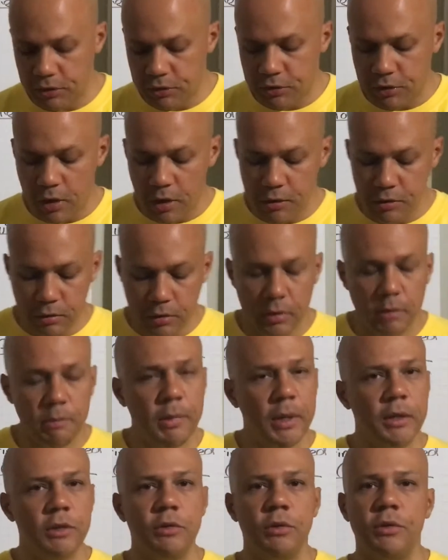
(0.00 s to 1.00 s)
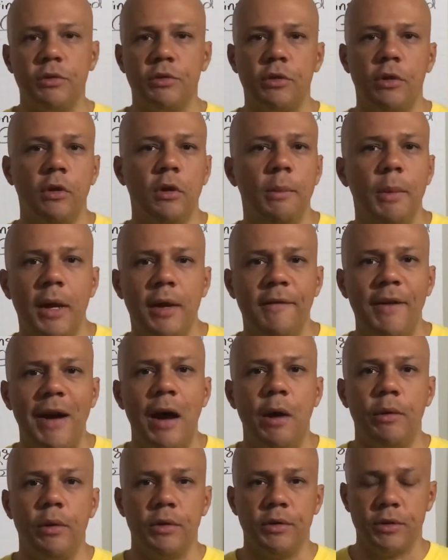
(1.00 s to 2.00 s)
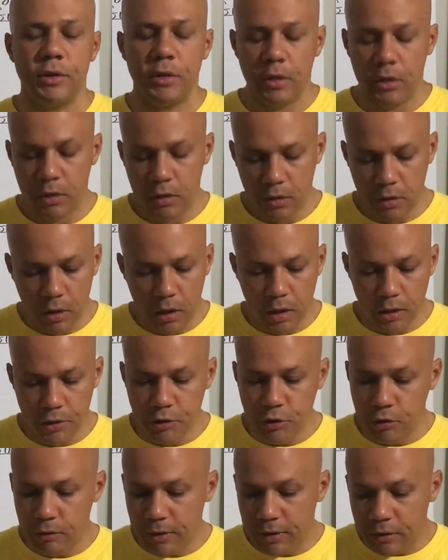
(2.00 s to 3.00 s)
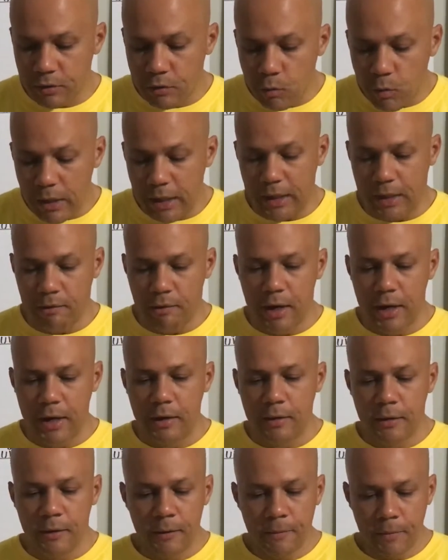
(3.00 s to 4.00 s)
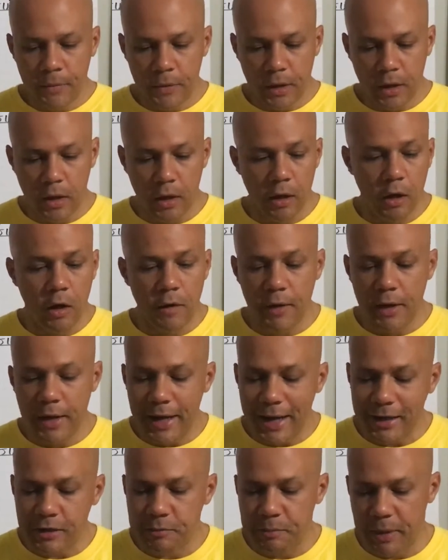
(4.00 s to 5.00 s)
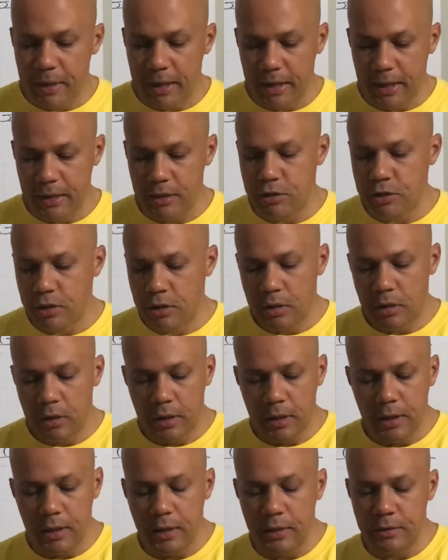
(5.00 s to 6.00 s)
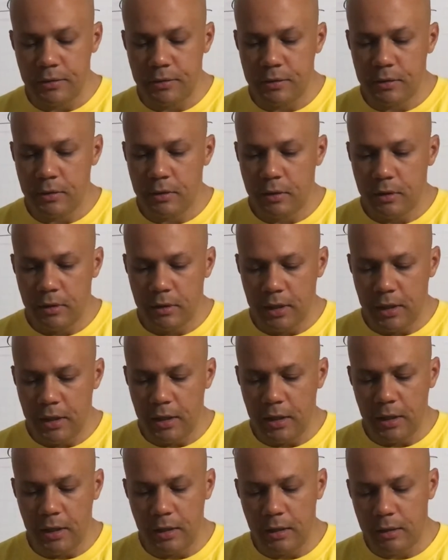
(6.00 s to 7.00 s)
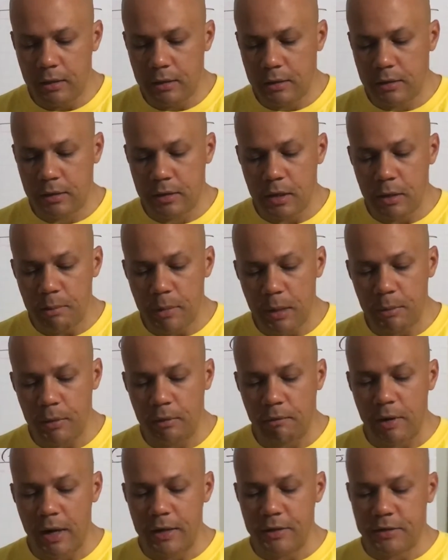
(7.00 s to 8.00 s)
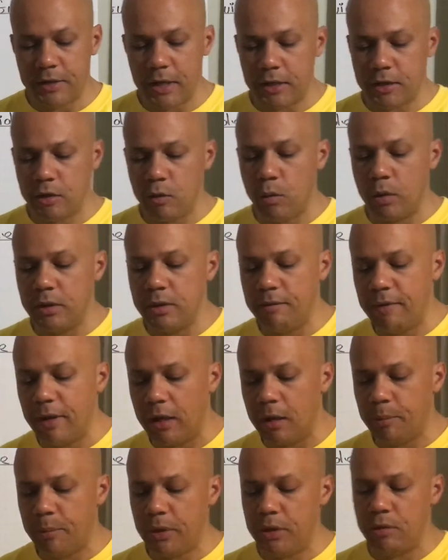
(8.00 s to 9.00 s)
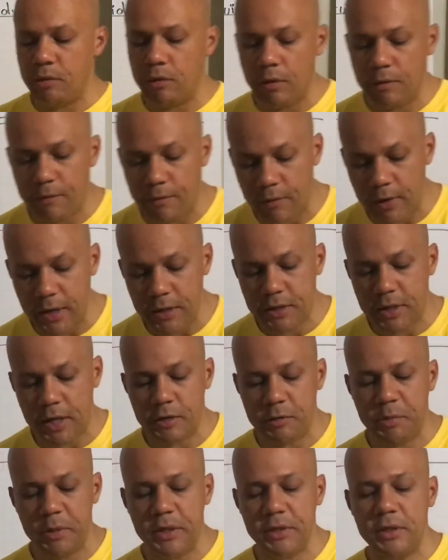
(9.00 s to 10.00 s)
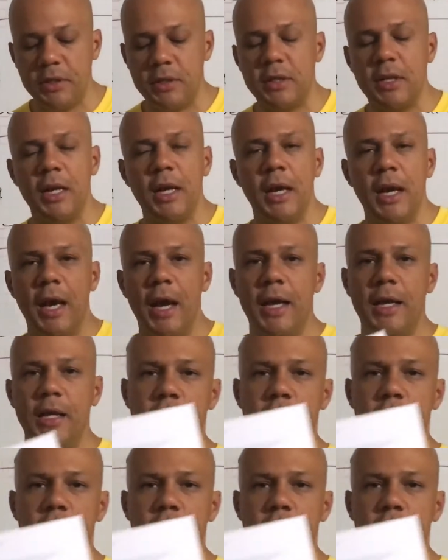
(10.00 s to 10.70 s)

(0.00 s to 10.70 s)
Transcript: start, you commit to a certain amount of hours during the week, right? On the next page is the commitment, right? Section 1, developing your own franchise business, and